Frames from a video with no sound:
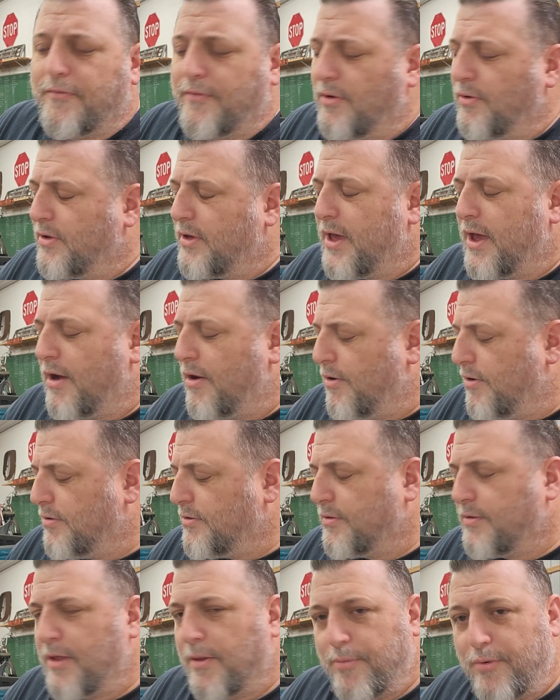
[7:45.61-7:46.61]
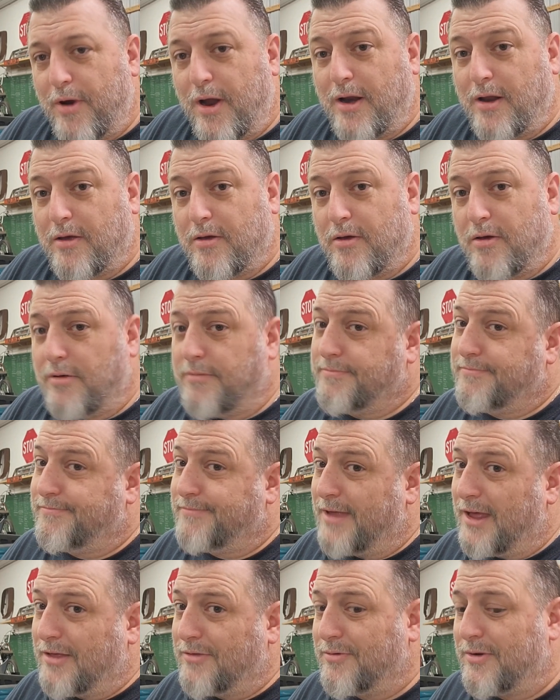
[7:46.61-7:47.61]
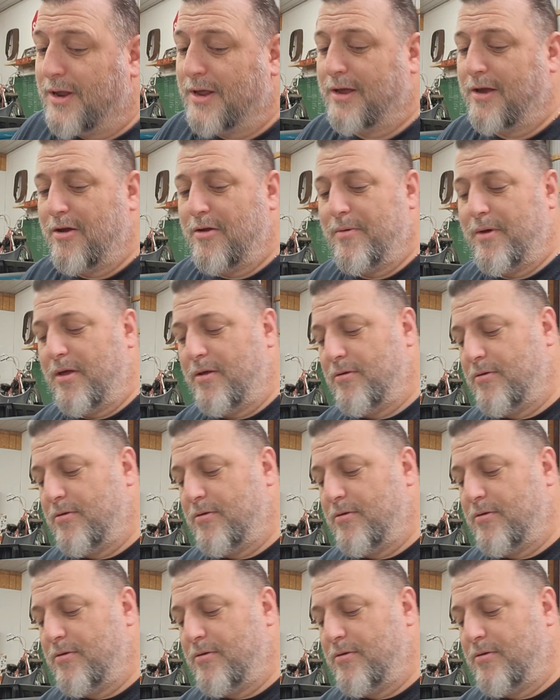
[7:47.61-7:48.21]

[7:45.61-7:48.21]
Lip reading: I don't care. Is the product good? That's what I care about.